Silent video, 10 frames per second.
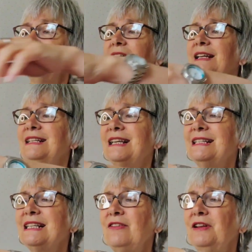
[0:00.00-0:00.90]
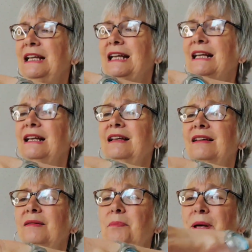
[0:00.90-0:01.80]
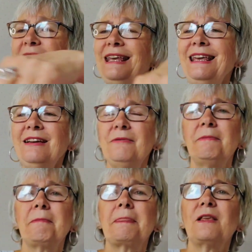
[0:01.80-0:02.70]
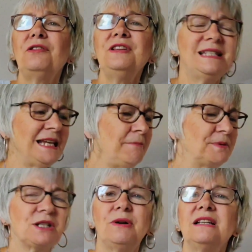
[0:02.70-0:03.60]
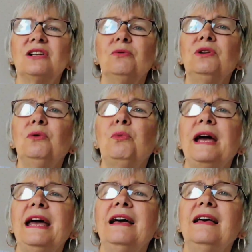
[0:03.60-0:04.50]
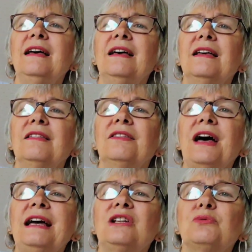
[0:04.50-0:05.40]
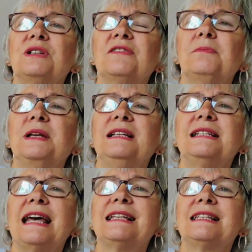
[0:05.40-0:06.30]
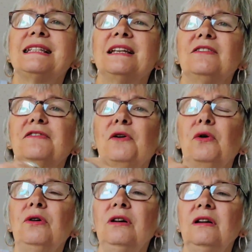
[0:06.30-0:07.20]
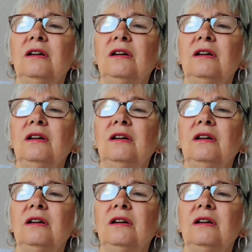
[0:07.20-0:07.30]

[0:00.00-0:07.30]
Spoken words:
And it does have a little P on the zip, so I don't know where that would have been destined for.